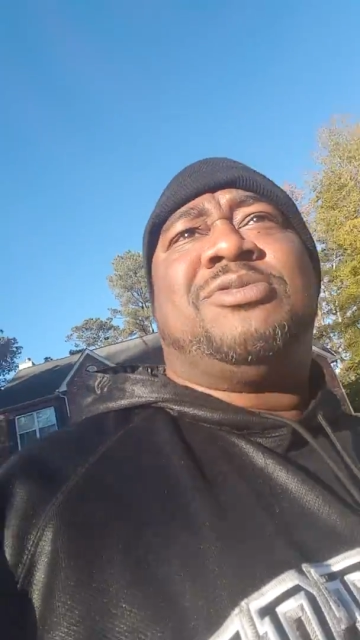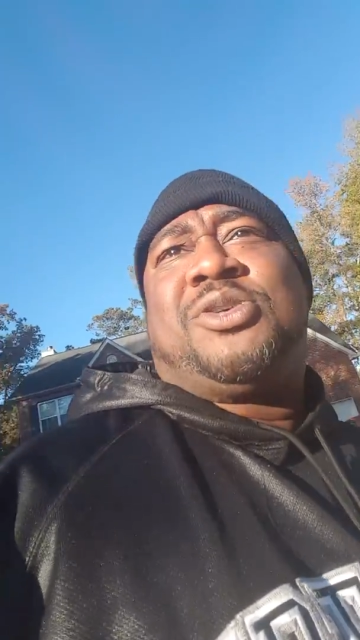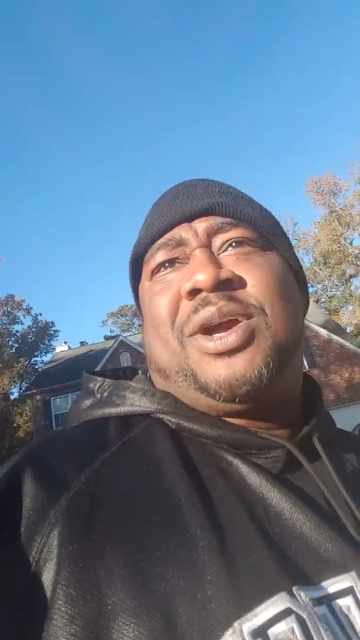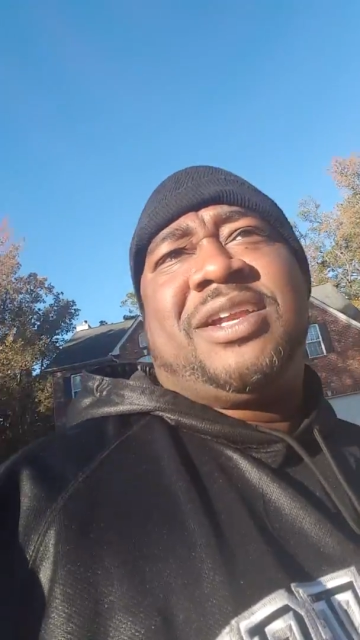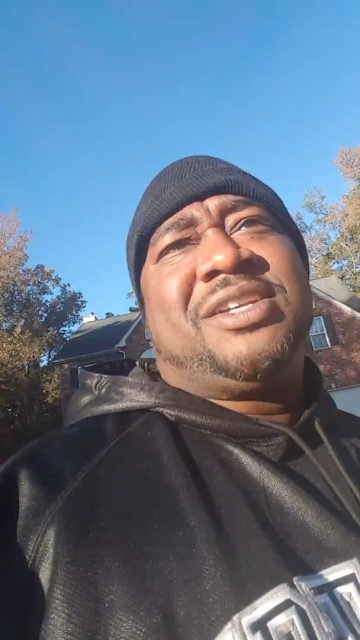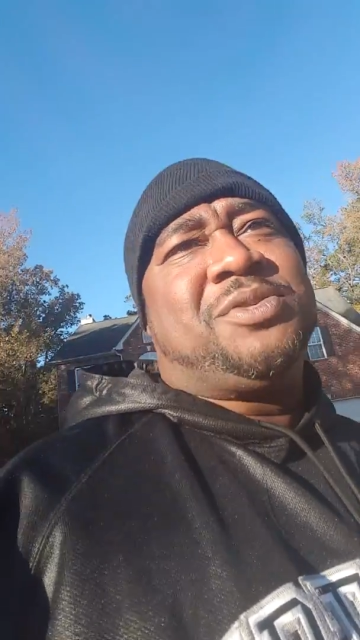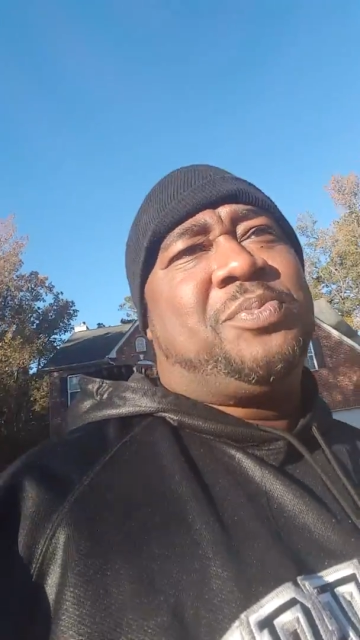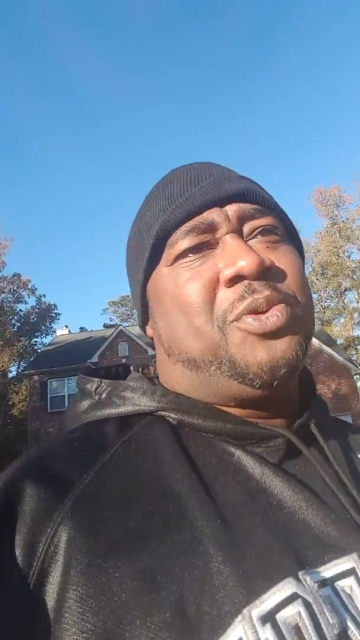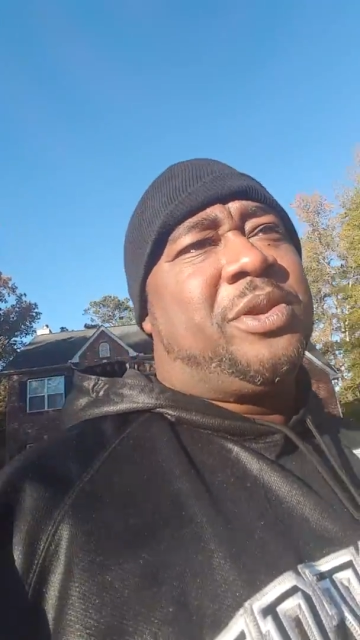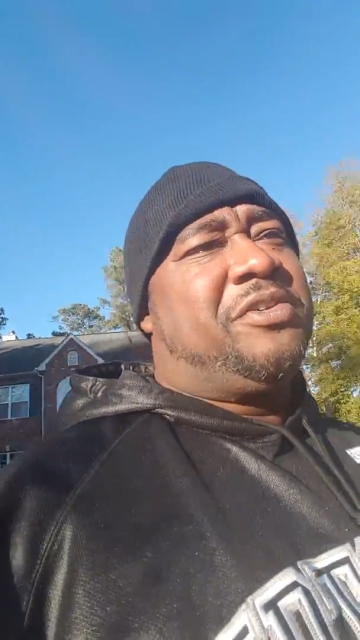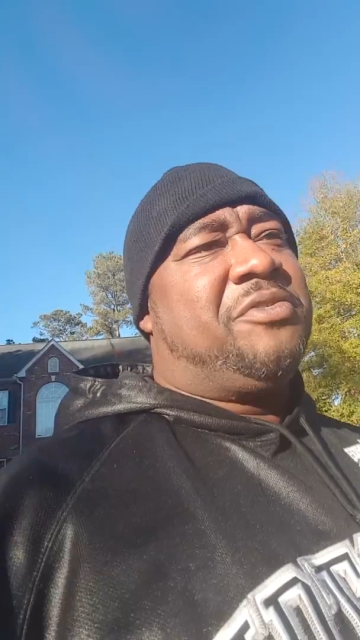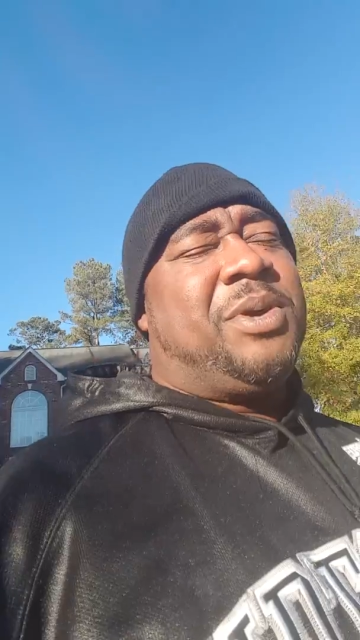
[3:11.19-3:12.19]
trying to
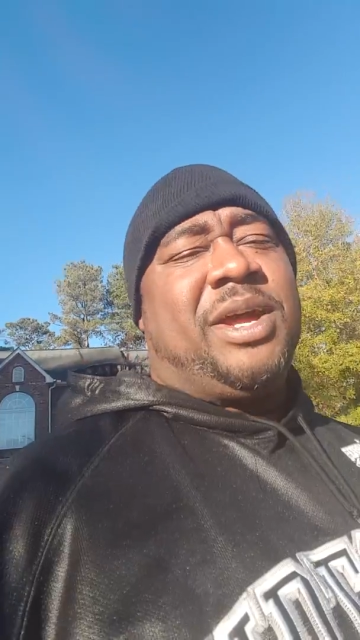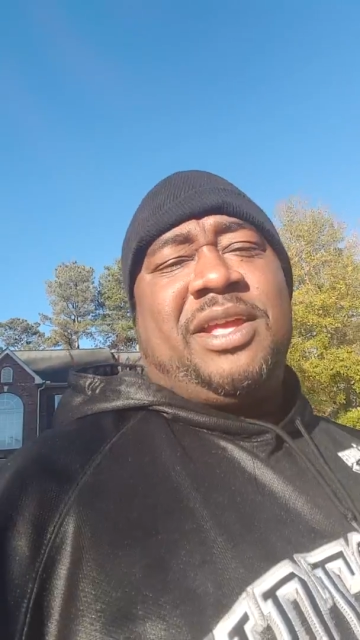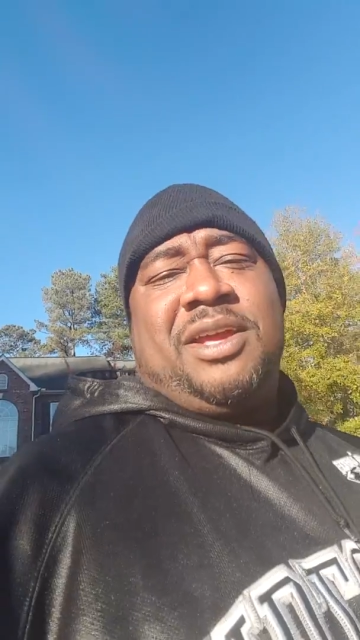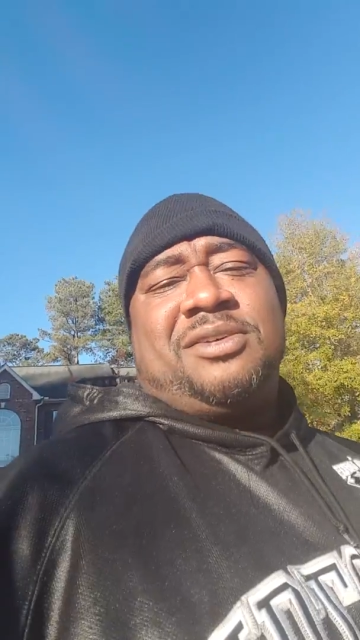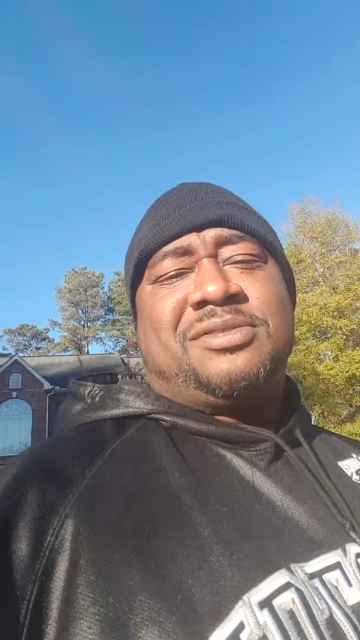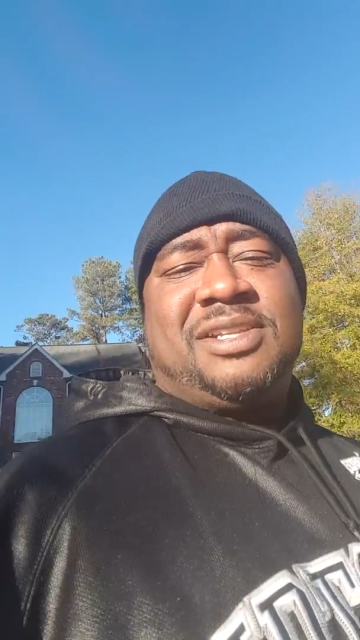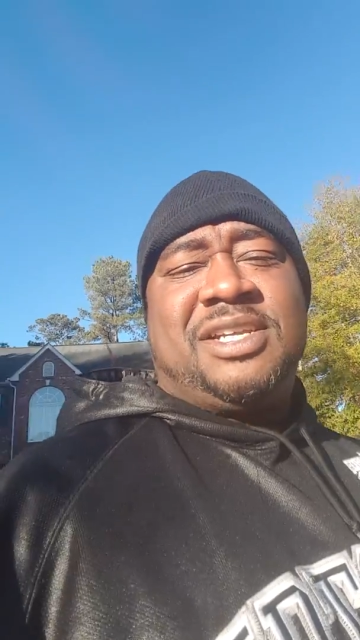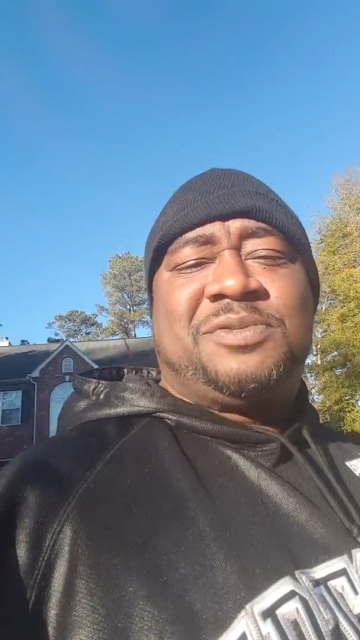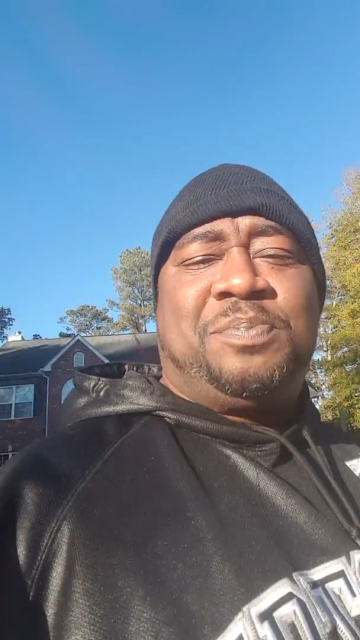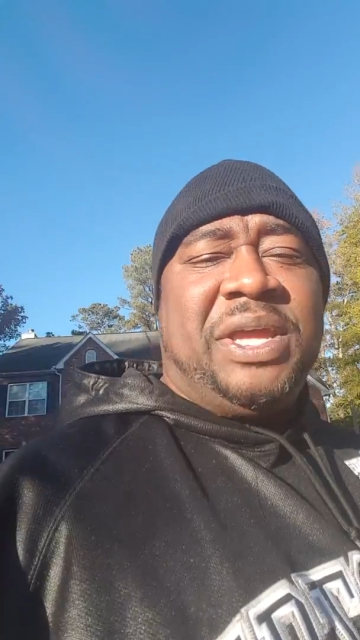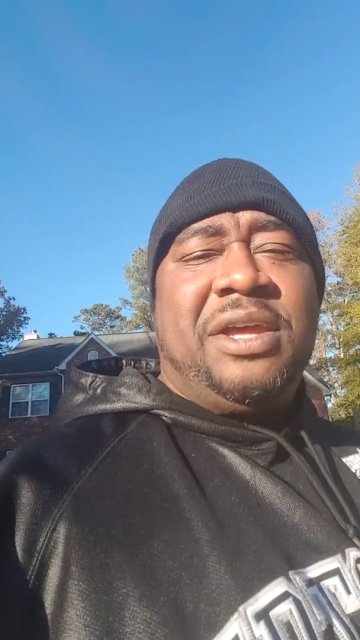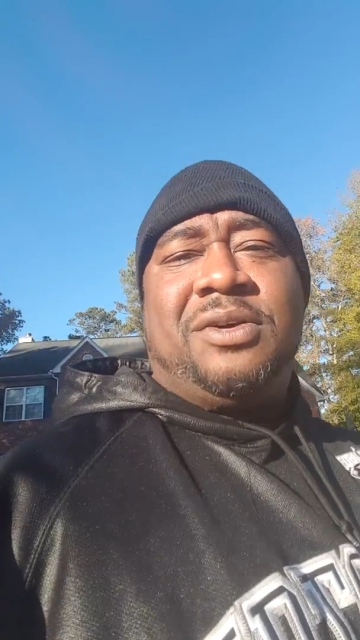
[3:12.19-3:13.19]
support everybody else. Let's
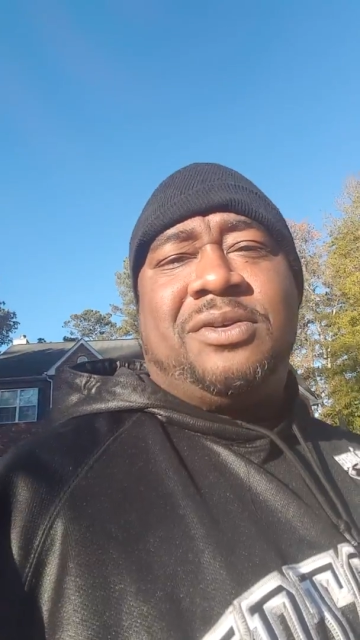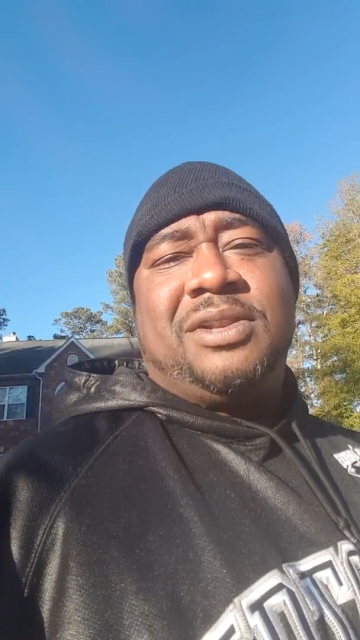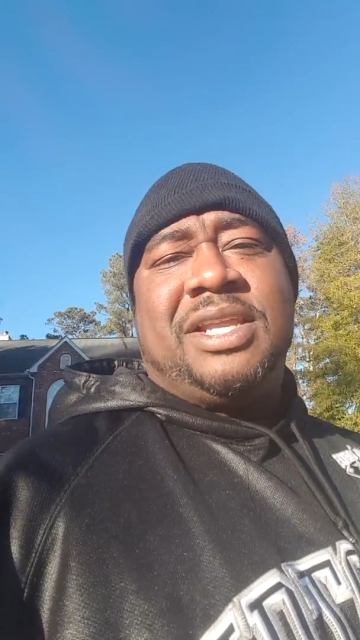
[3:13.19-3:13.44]
build.